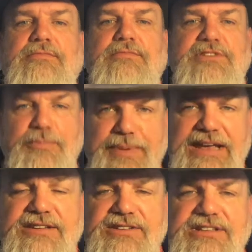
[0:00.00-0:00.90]
to be
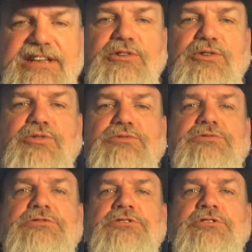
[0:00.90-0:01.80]
still,
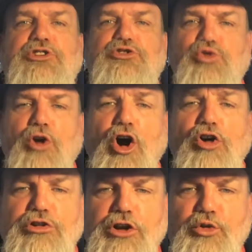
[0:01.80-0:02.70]
to draw
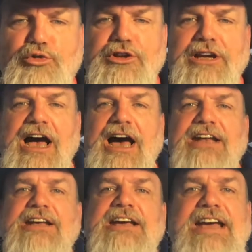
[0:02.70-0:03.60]
close to God
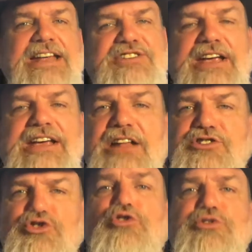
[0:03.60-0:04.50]
and say, God,
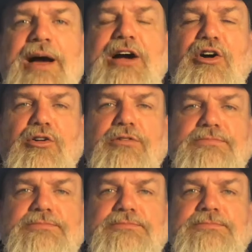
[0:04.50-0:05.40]
search my heart.
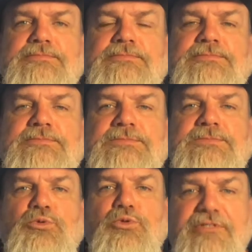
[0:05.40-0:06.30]

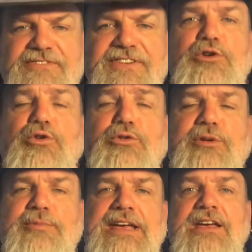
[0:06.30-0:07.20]
Reveal to
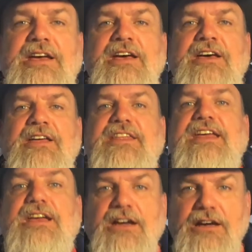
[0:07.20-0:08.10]
me
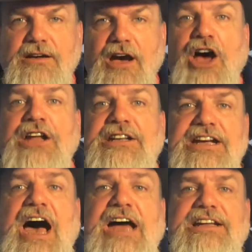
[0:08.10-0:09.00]
the
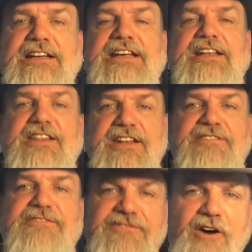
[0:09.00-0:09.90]
ungodly, the
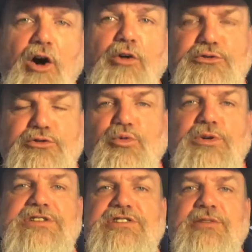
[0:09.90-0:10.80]
false
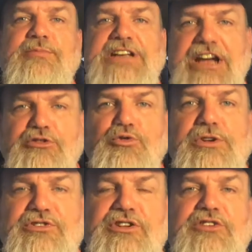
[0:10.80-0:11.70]
wisdom
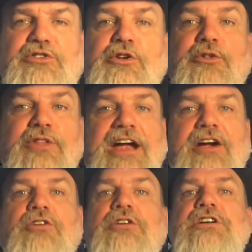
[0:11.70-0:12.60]
characteristics that are
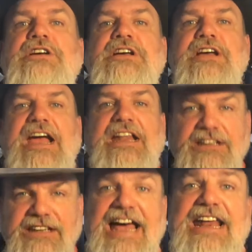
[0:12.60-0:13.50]
there,
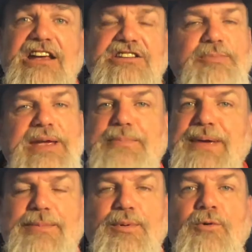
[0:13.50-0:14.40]
and let us be
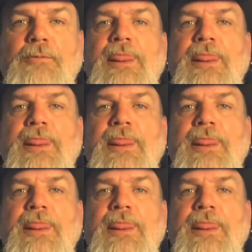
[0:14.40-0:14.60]
people